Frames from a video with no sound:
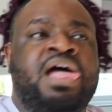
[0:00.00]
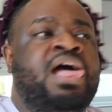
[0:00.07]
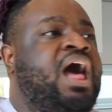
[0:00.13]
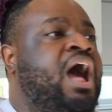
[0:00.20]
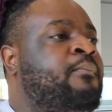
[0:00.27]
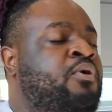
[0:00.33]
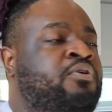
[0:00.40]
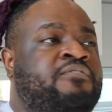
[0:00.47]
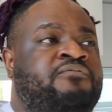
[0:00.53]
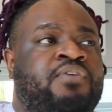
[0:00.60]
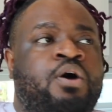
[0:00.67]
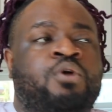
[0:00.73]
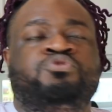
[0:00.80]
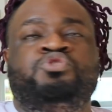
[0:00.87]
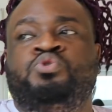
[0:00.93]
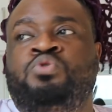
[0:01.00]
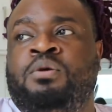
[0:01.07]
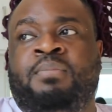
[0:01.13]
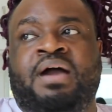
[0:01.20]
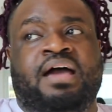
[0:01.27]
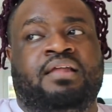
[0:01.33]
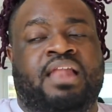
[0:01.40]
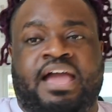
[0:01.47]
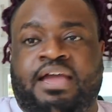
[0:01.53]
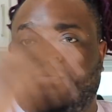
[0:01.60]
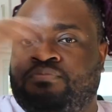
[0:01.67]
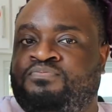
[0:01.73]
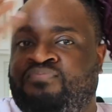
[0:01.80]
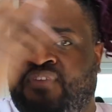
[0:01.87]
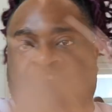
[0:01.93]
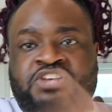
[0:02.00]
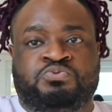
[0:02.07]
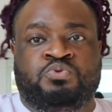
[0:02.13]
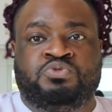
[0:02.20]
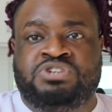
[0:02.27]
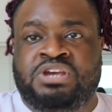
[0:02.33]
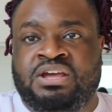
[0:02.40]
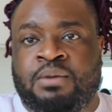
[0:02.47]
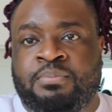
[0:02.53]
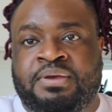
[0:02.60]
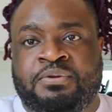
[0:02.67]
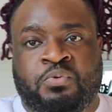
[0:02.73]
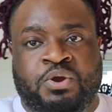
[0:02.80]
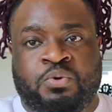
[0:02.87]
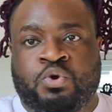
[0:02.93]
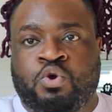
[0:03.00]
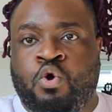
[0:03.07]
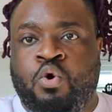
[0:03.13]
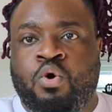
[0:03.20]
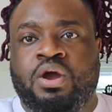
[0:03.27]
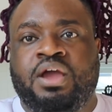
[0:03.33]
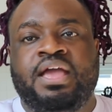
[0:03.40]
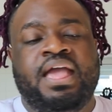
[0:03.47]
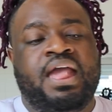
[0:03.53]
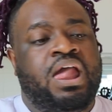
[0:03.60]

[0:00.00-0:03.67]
I'm on the phone doing my, like, face routine. I'm getting ready to record.